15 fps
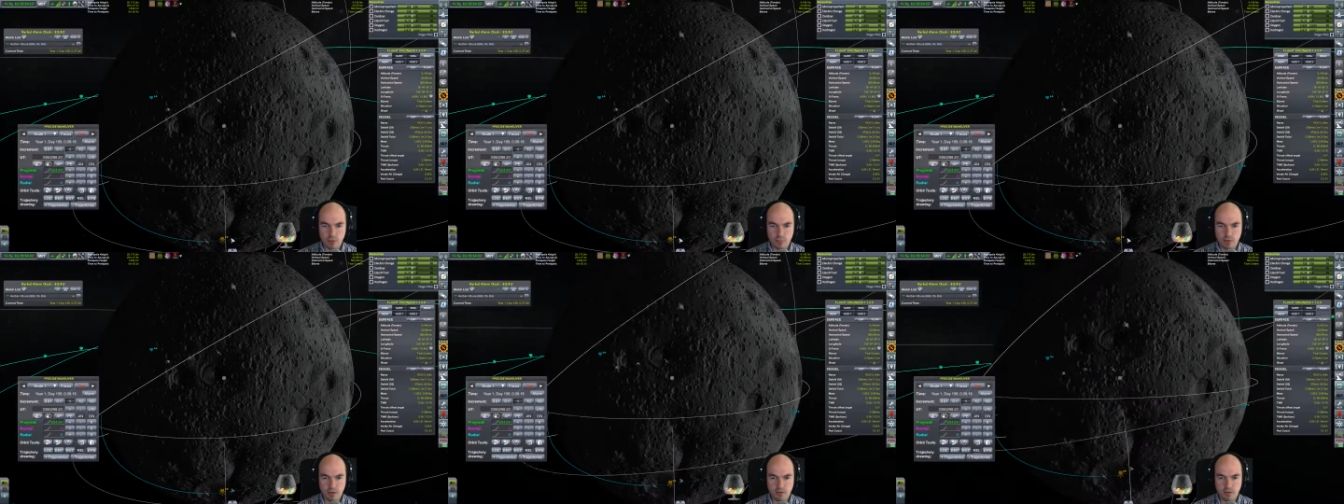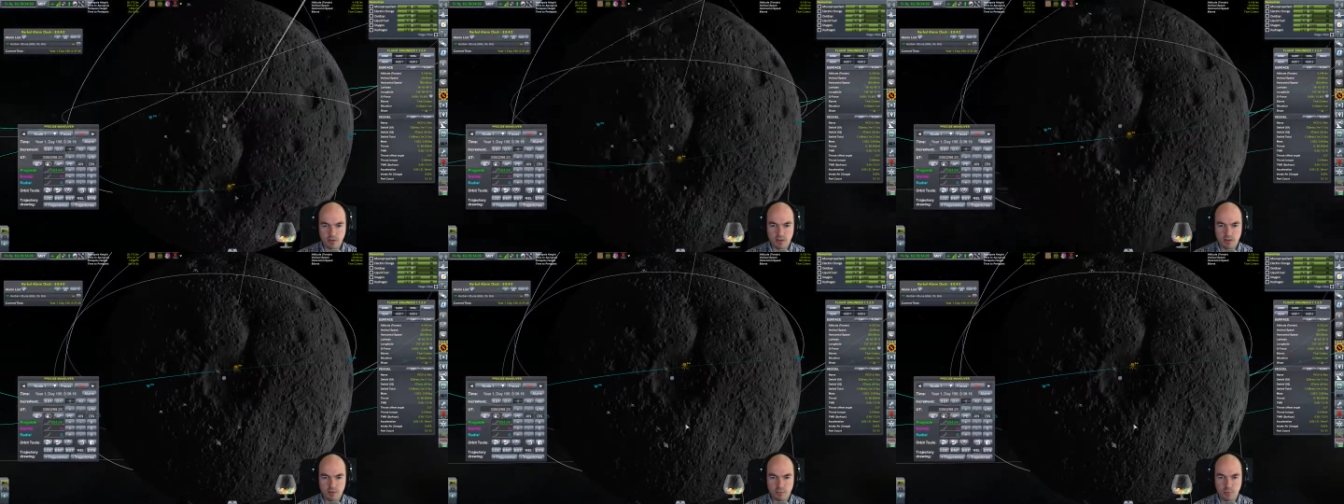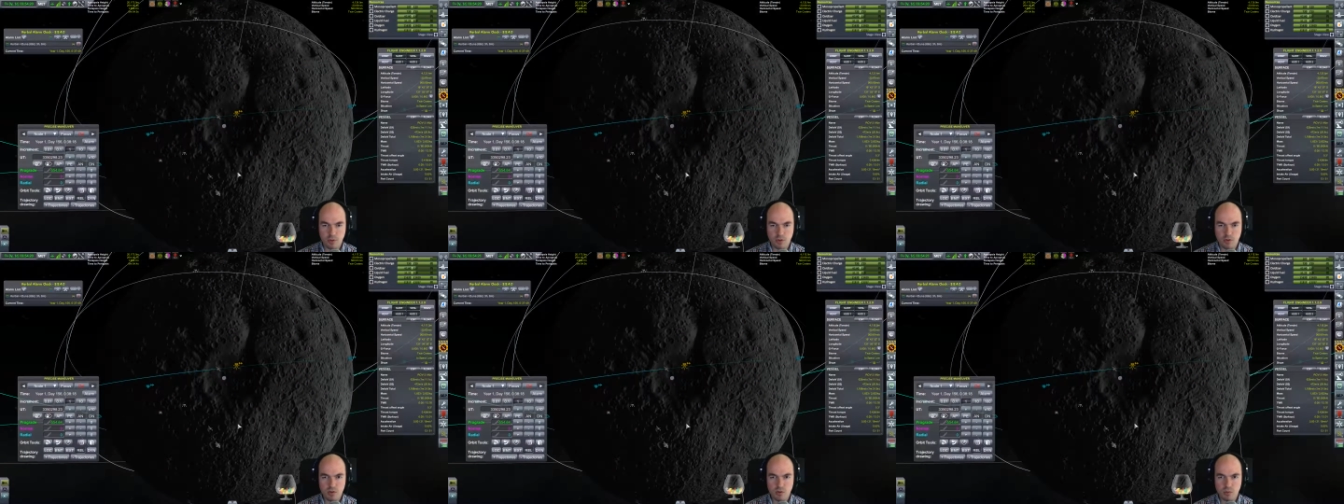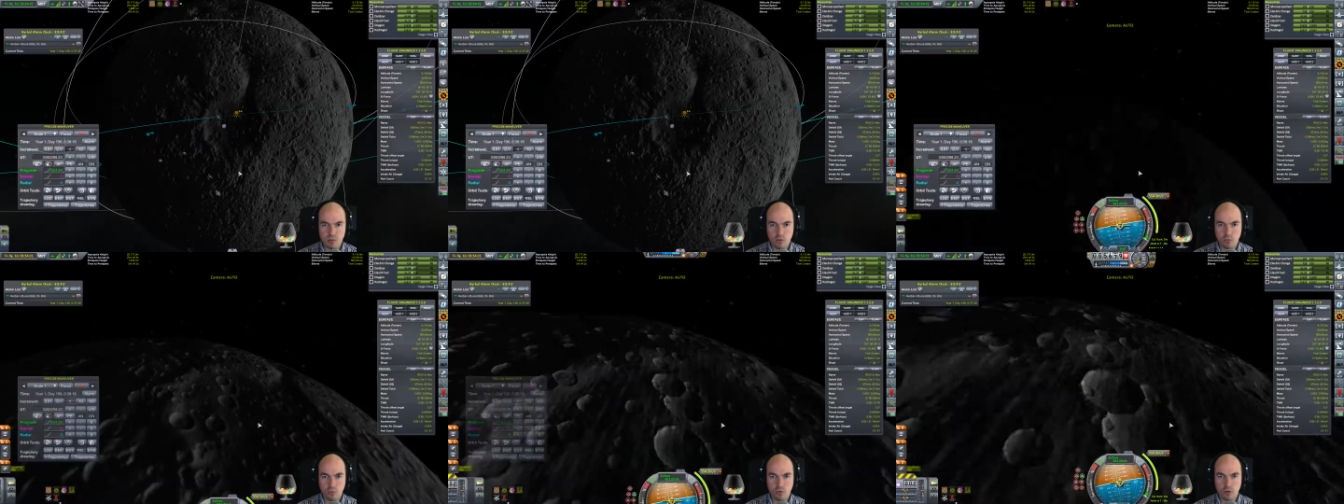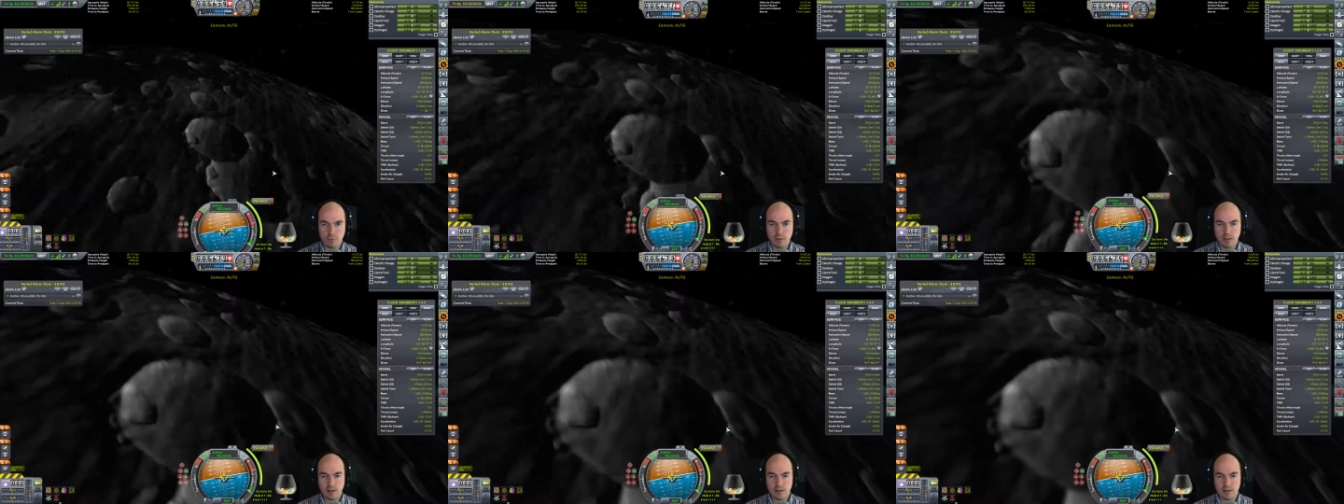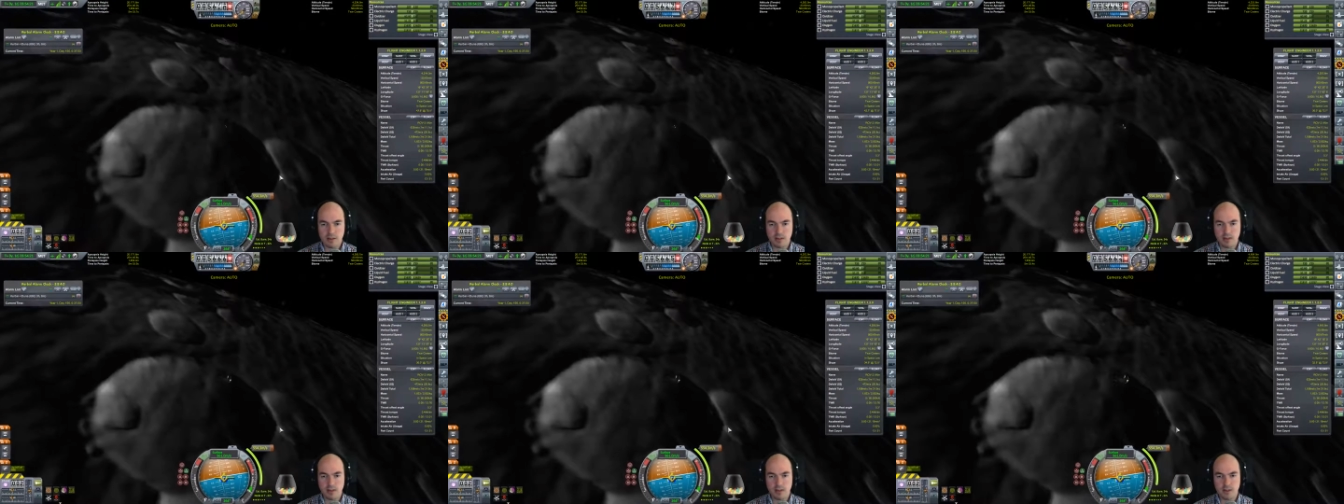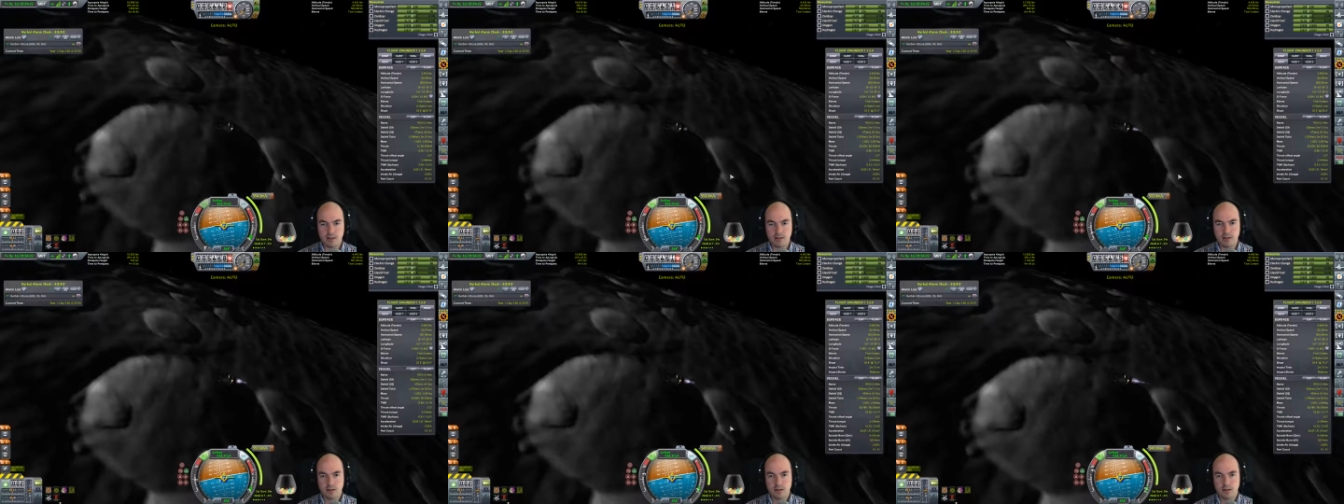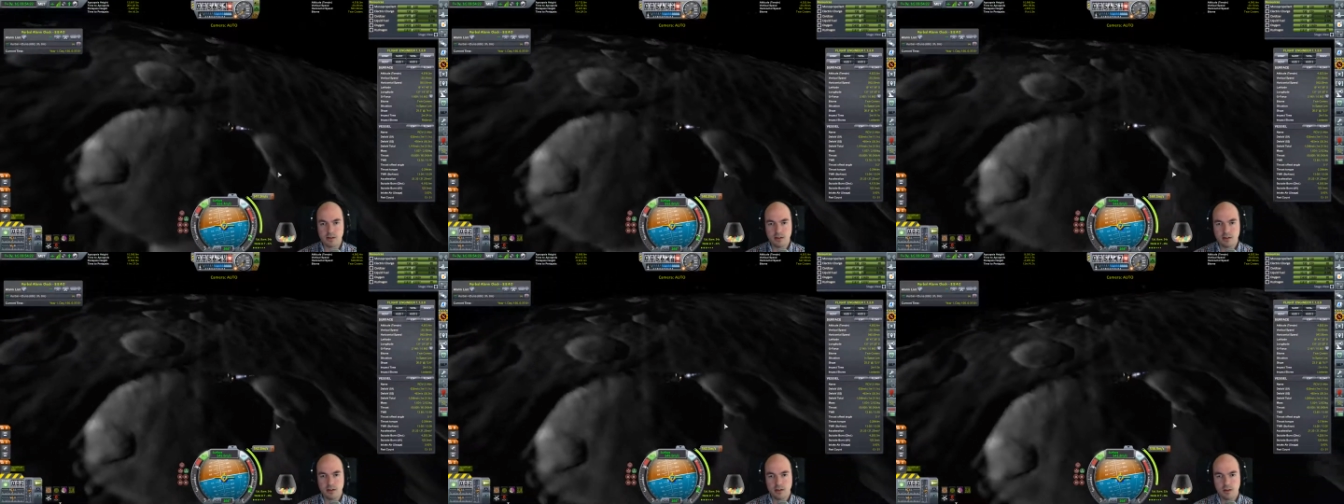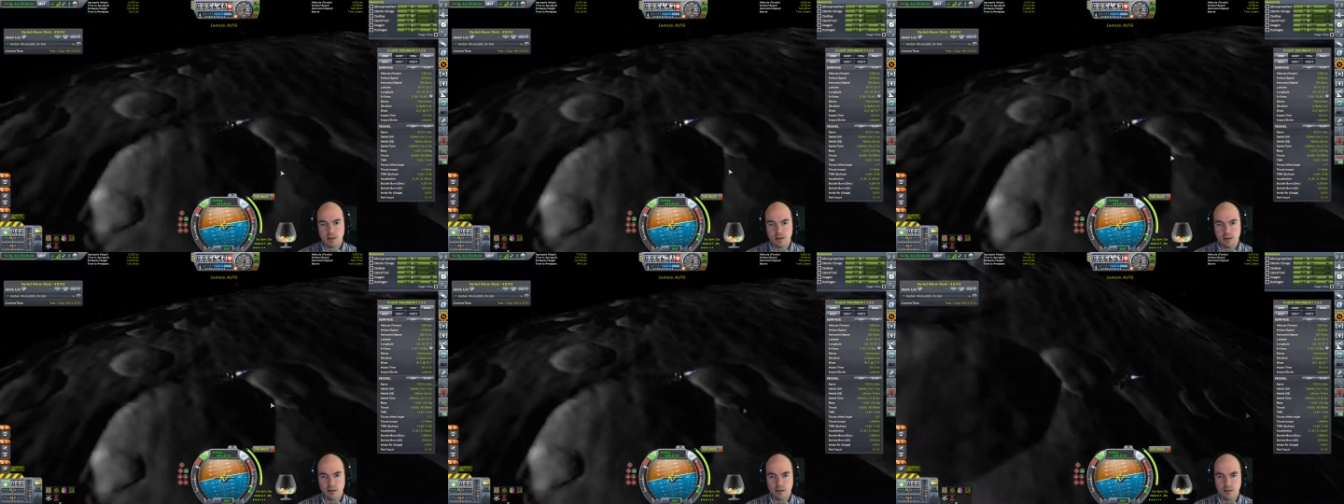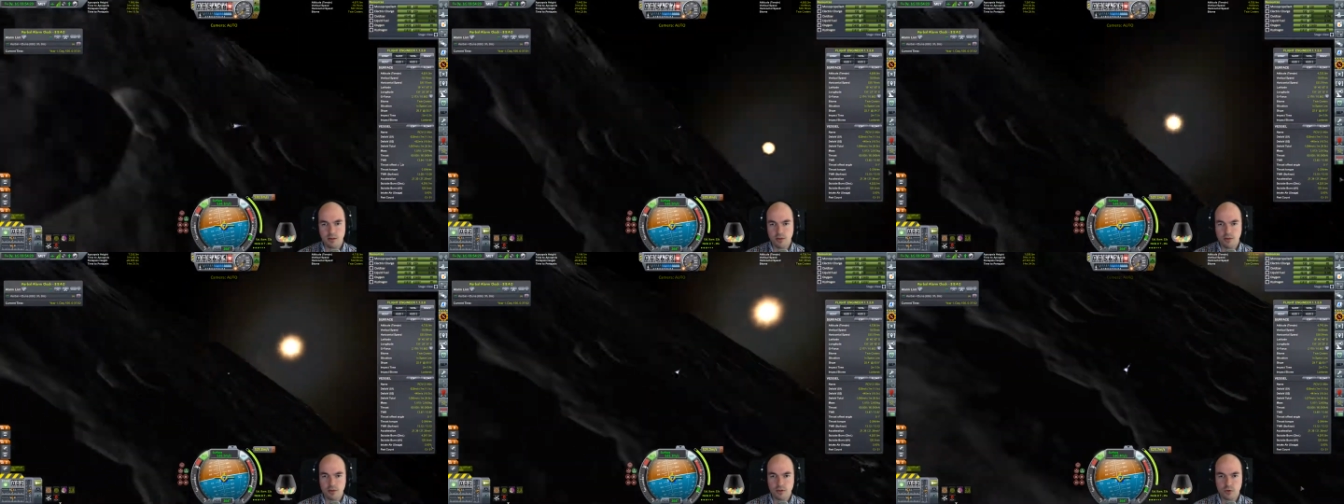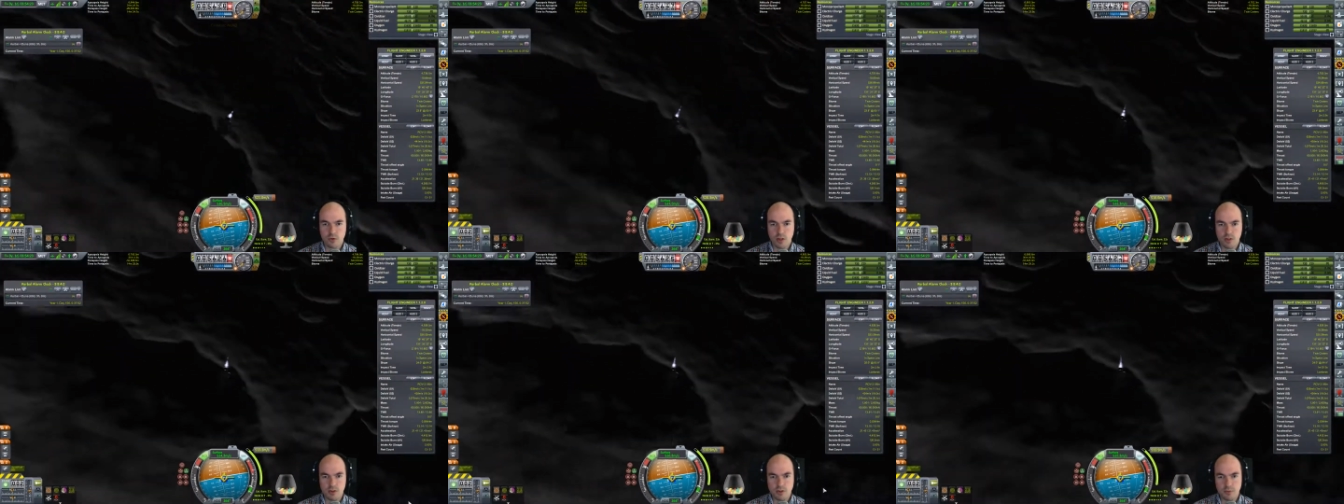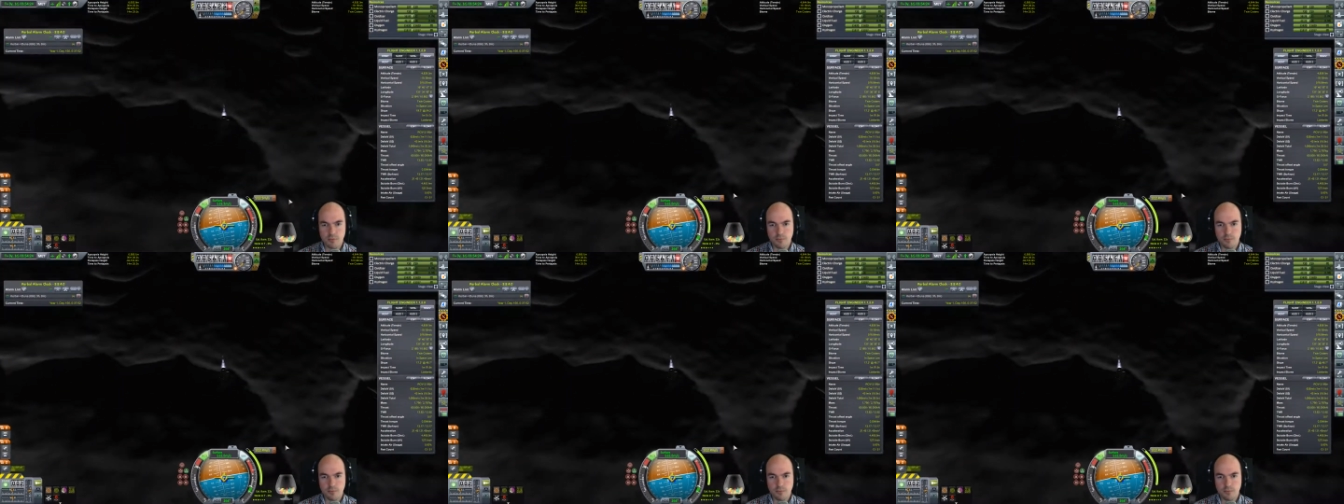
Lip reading: because at this point we will be landing in this crater.